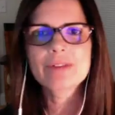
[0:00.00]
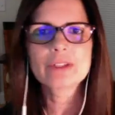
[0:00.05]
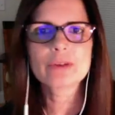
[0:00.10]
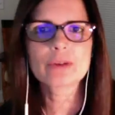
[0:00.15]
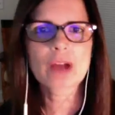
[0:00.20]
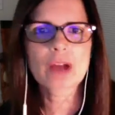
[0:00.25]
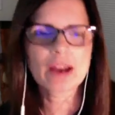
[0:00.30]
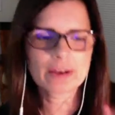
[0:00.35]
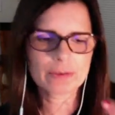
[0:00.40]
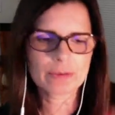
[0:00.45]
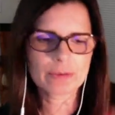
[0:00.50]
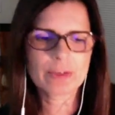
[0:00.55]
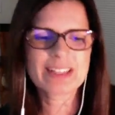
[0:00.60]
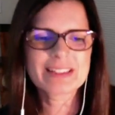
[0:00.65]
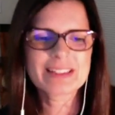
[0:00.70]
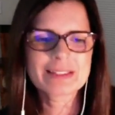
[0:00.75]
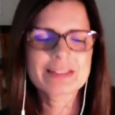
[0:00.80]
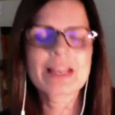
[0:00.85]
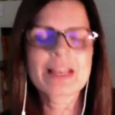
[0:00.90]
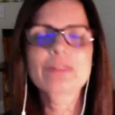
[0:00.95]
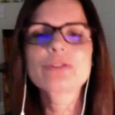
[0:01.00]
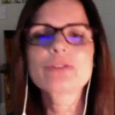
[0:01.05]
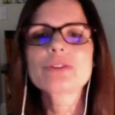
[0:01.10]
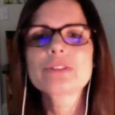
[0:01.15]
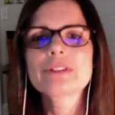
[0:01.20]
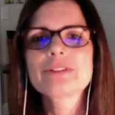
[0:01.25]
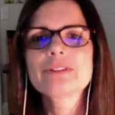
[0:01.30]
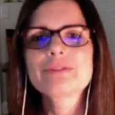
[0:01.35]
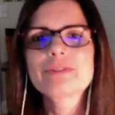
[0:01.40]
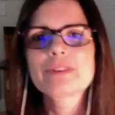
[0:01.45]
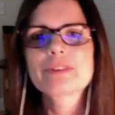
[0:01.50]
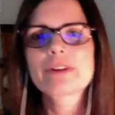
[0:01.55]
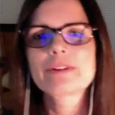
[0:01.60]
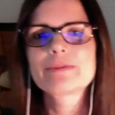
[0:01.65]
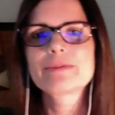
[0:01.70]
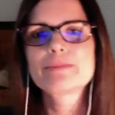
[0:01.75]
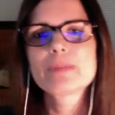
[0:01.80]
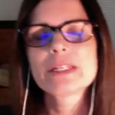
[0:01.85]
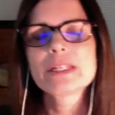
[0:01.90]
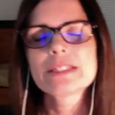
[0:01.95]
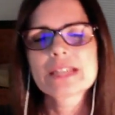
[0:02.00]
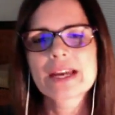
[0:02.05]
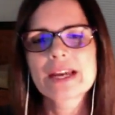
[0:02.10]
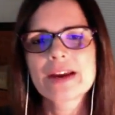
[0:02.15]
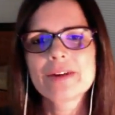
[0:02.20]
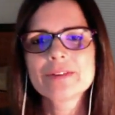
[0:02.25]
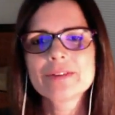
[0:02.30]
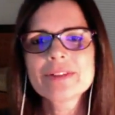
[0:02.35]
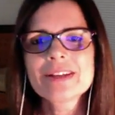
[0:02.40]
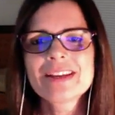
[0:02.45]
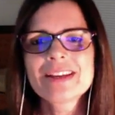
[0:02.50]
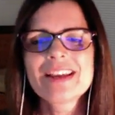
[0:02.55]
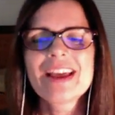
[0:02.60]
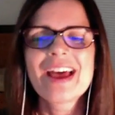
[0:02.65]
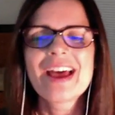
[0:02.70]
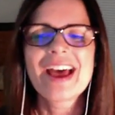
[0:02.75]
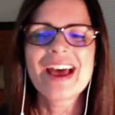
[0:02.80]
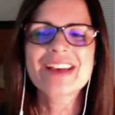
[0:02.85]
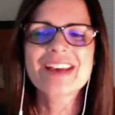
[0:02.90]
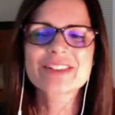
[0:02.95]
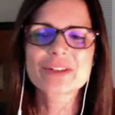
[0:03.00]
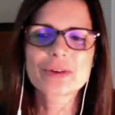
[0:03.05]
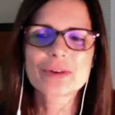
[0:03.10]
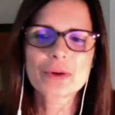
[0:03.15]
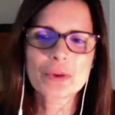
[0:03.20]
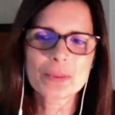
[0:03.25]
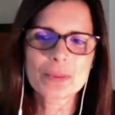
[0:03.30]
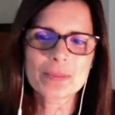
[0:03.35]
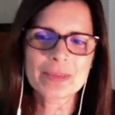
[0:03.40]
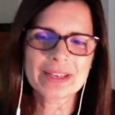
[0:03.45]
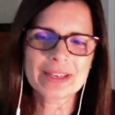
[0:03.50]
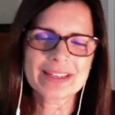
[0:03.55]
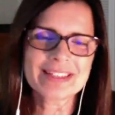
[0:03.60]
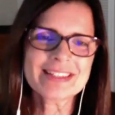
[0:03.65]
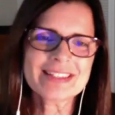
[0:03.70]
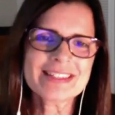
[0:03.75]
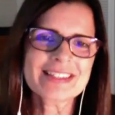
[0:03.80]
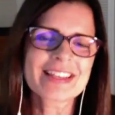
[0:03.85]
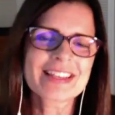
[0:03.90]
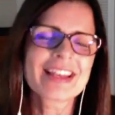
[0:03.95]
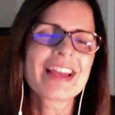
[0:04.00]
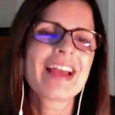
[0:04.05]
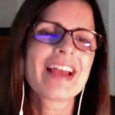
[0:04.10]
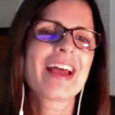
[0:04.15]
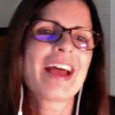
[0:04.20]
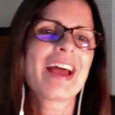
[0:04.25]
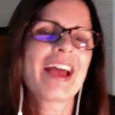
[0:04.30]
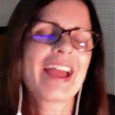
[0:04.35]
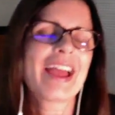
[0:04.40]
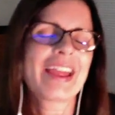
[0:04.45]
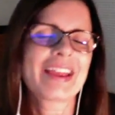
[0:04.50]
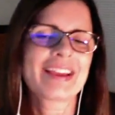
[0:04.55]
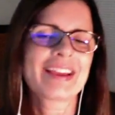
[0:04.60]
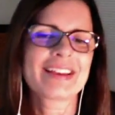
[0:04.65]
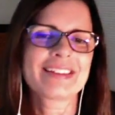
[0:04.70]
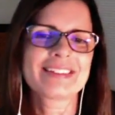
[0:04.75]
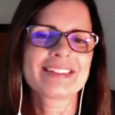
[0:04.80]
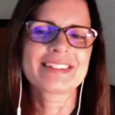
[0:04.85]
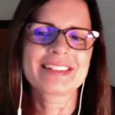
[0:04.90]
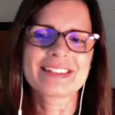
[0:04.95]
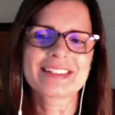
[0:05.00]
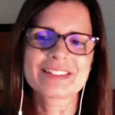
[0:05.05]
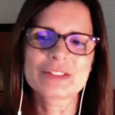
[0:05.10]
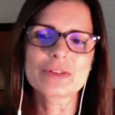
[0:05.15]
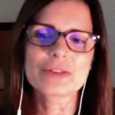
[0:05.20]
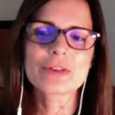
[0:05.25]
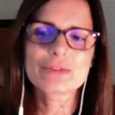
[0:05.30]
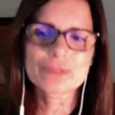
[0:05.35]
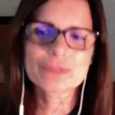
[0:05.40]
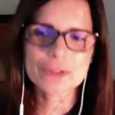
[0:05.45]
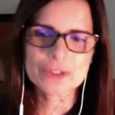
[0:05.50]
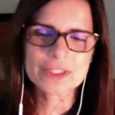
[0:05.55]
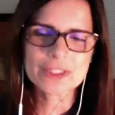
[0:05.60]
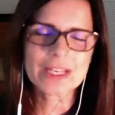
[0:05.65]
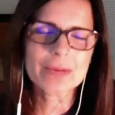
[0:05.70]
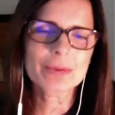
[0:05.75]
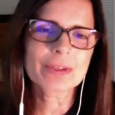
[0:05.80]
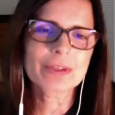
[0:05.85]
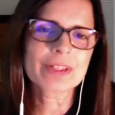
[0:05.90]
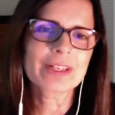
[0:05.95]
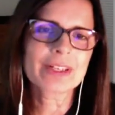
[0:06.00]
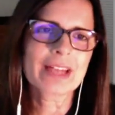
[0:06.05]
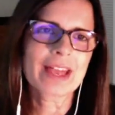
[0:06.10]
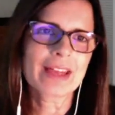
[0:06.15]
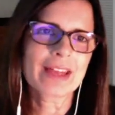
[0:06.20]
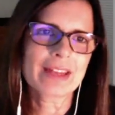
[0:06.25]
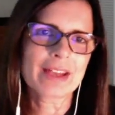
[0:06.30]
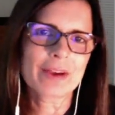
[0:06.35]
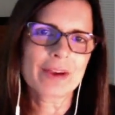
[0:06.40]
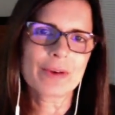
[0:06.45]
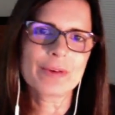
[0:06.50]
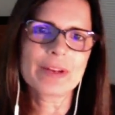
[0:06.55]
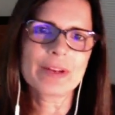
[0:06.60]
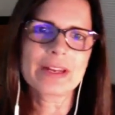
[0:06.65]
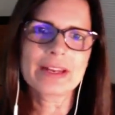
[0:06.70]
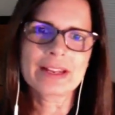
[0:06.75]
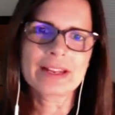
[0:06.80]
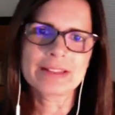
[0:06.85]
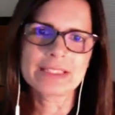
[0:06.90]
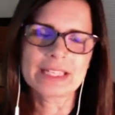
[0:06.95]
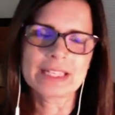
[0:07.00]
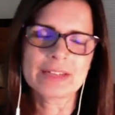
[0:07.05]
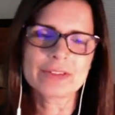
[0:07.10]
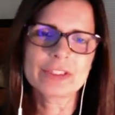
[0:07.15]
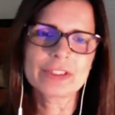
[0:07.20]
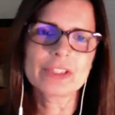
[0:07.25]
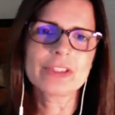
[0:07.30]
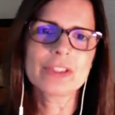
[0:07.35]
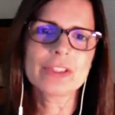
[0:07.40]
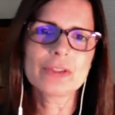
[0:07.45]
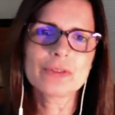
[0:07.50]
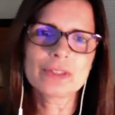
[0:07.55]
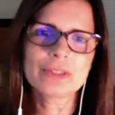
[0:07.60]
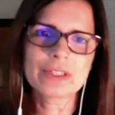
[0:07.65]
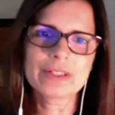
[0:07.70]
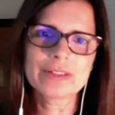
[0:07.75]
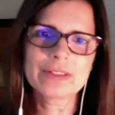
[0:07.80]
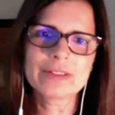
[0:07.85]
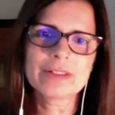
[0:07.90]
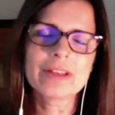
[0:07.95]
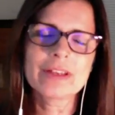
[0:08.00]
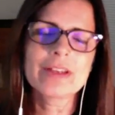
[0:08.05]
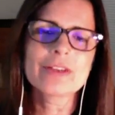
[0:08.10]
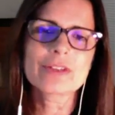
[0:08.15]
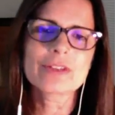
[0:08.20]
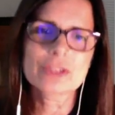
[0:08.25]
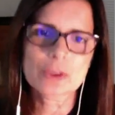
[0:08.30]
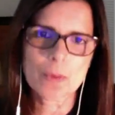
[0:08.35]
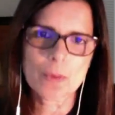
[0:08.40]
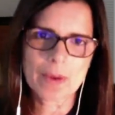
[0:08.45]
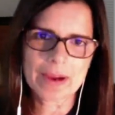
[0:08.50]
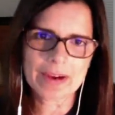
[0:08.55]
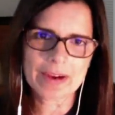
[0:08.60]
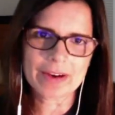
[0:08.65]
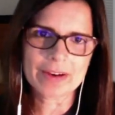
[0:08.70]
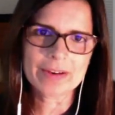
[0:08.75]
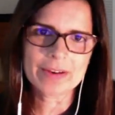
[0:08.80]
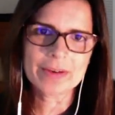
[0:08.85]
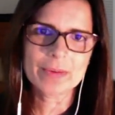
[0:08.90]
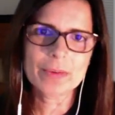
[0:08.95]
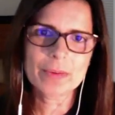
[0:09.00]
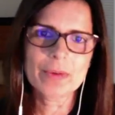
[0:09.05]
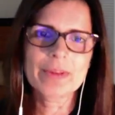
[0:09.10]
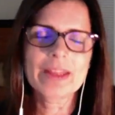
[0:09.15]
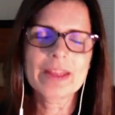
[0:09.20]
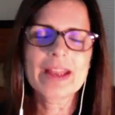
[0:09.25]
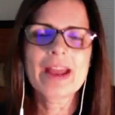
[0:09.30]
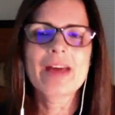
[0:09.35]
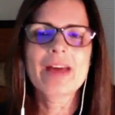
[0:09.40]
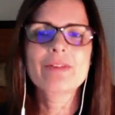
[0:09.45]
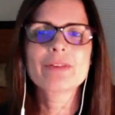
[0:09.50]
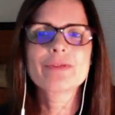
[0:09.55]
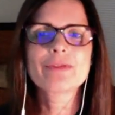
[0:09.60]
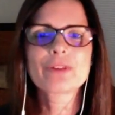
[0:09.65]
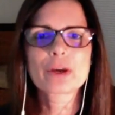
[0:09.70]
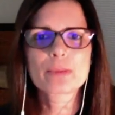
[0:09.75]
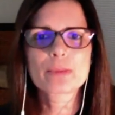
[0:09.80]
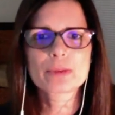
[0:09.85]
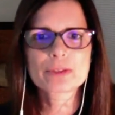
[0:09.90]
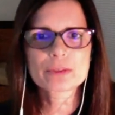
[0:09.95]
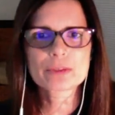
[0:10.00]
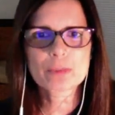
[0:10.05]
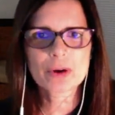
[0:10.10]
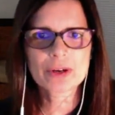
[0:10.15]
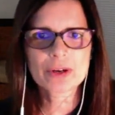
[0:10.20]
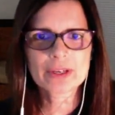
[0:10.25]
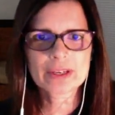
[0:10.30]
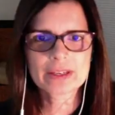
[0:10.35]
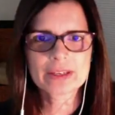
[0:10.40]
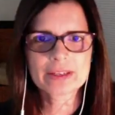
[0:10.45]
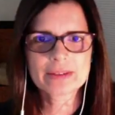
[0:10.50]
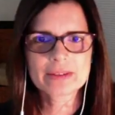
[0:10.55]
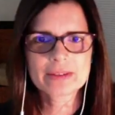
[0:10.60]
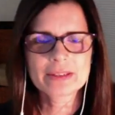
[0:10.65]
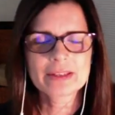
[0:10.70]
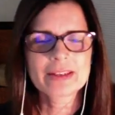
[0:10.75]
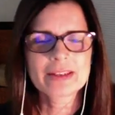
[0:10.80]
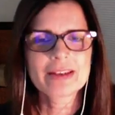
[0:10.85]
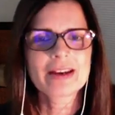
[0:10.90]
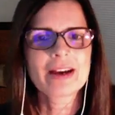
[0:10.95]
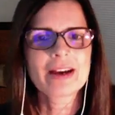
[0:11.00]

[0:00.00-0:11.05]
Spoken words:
kind of right central of Midtown, as our home base. And so the first day we're going to head down to Union Square, where they have a farmer's market mm-hmm.